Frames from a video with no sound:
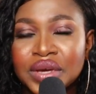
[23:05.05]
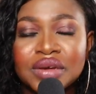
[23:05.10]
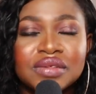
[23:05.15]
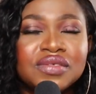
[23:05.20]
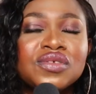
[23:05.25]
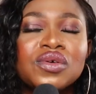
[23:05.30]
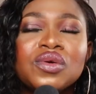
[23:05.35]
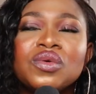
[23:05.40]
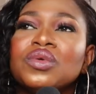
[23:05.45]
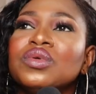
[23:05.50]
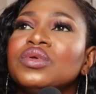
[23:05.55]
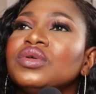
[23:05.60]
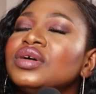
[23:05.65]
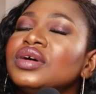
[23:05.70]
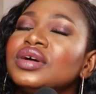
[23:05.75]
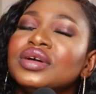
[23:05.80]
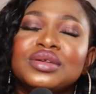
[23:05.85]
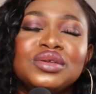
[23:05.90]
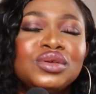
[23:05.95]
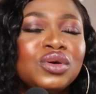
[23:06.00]
So
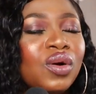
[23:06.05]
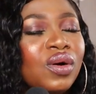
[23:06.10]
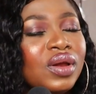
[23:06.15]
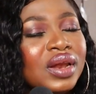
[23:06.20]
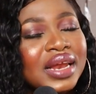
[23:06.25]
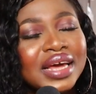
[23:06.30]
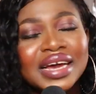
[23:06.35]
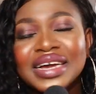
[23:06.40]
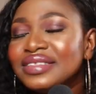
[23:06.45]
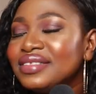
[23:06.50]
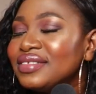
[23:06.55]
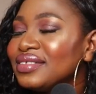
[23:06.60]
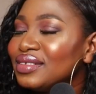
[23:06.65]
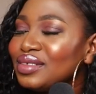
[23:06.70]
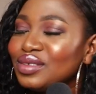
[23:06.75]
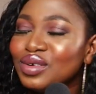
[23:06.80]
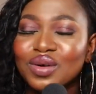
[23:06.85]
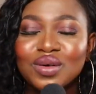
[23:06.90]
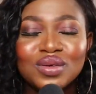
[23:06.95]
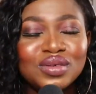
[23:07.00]

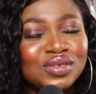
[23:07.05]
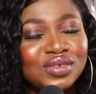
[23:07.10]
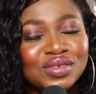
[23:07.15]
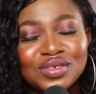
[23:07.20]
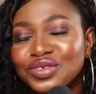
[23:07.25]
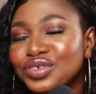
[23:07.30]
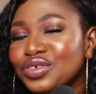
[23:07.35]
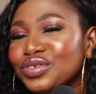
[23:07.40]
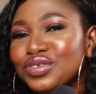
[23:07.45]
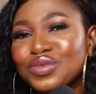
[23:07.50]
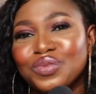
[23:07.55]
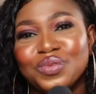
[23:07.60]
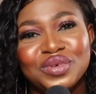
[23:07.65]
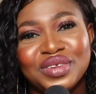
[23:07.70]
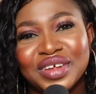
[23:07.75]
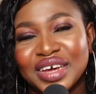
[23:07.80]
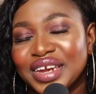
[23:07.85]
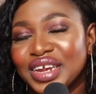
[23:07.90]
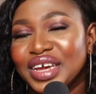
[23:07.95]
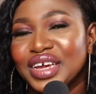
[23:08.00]
don't just
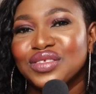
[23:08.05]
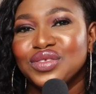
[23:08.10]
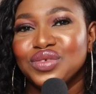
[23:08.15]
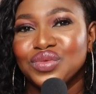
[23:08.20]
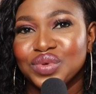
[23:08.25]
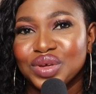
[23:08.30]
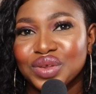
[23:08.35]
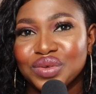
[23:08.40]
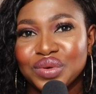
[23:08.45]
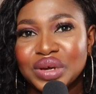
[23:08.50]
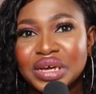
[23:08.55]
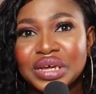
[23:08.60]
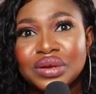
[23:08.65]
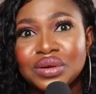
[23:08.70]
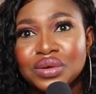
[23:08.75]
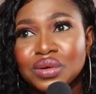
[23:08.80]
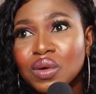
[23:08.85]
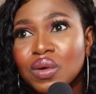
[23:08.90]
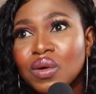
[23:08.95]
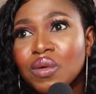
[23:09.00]
put an end to it, okay?
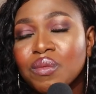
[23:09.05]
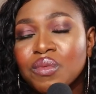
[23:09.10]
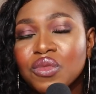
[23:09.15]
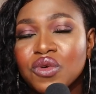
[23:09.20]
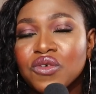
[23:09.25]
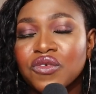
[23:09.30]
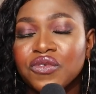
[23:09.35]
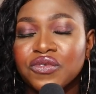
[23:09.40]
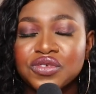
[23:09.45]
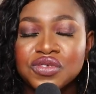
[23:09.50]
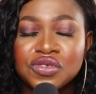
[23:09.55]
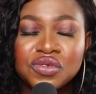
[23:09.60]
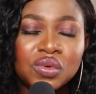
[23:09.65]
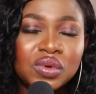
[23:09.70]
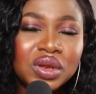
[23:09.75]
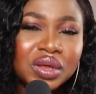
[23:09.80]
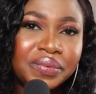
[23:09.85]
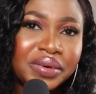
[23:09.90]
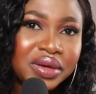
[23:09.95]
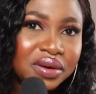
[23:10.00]
Don't move
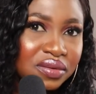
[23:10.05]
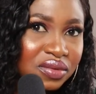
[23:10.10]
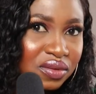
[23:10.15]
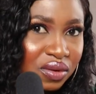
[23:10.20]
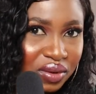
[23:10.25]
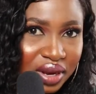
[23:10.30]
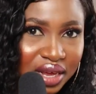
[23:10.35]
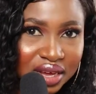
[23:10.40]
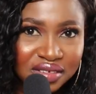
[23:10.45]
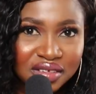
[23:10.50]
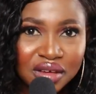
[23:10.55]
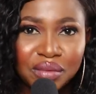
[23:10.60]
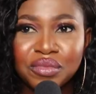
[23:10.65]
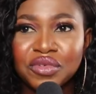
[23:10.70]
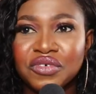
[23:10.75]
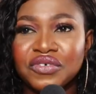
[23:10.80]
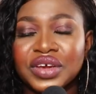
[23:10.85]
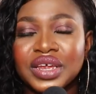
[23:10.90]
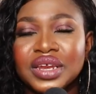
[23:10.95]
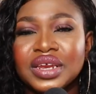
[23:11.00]
solely because others are
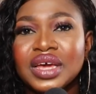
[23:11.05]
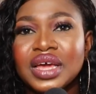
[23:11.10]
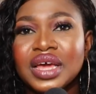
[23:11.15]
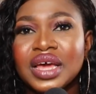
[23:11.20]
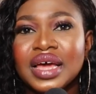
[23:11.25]
moving.